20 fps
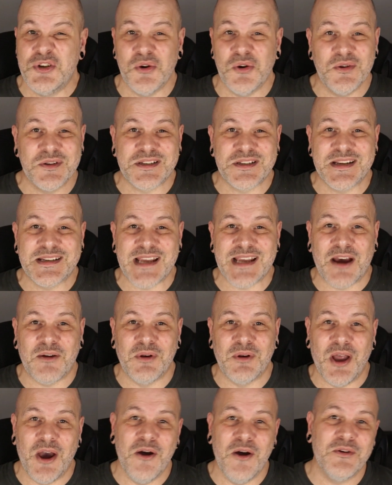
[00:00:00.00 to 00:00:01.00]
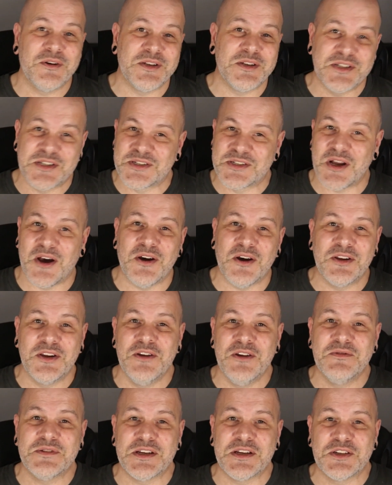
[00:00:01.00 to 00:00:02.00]
yours to download and start
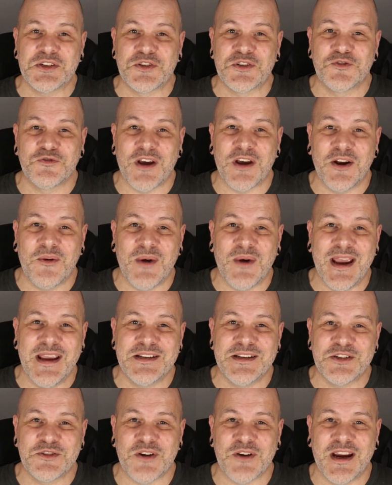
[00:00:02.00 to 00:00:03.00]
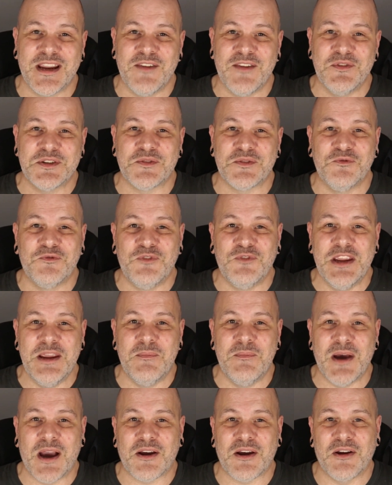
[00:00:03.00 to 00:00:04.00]
using straight away to try and give you some
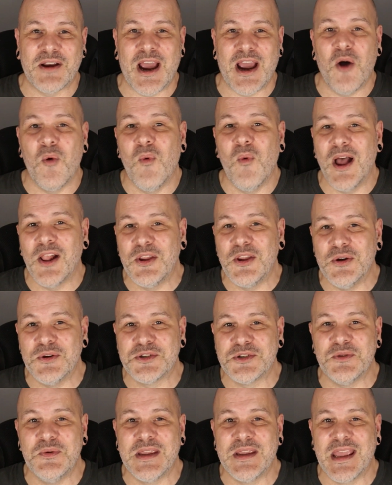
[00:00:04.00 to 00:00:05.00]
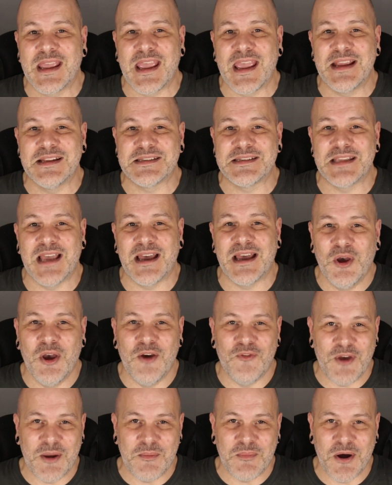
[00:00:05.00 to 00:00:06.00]
feedback on how well you're doing against that
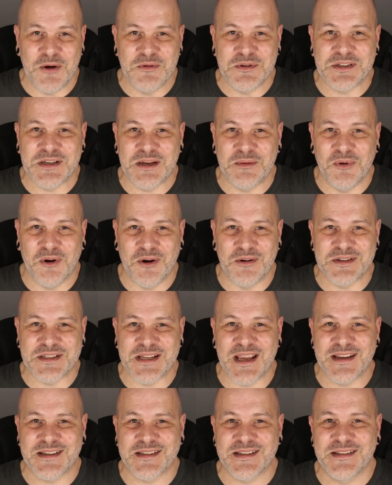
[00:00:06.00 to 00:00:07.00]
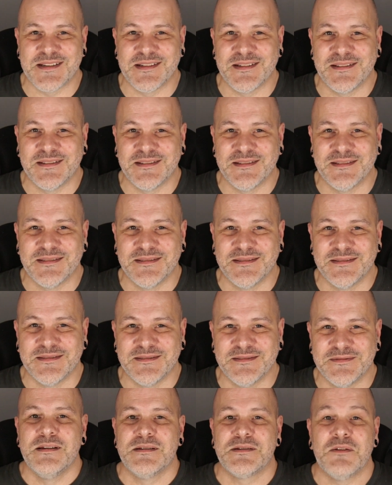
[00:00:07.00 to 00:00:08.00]
perfect posting process.
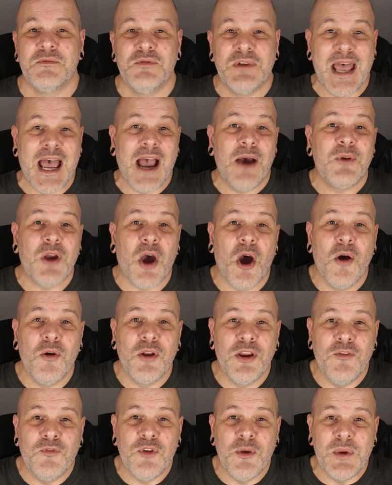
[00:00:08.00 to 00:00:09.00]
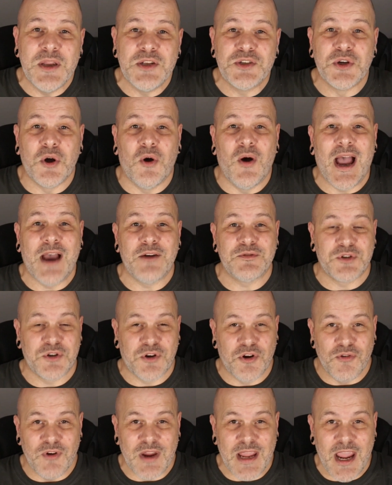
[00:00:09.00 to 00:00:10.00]
So now not only have you been taught how to
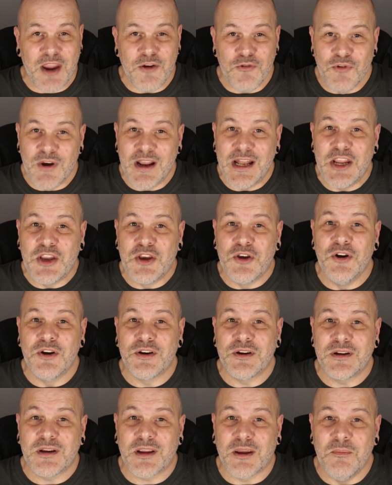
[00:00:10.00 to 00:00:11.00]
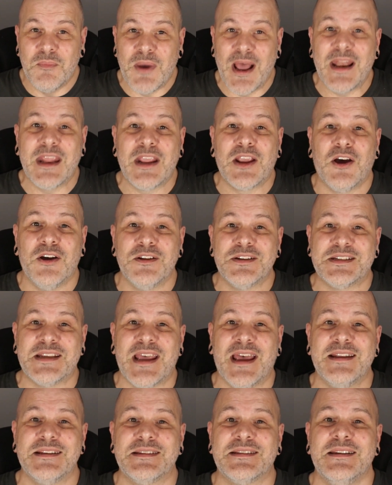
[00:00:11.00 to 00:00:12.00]
create really good, compelling
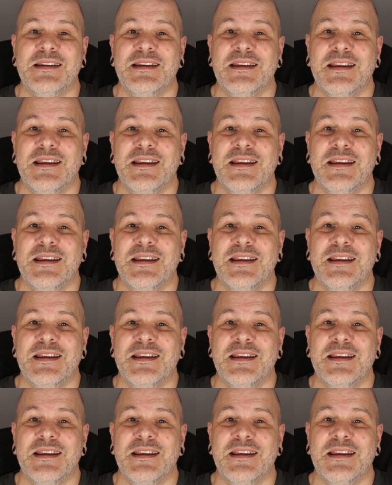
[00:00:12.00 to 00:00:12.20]
content,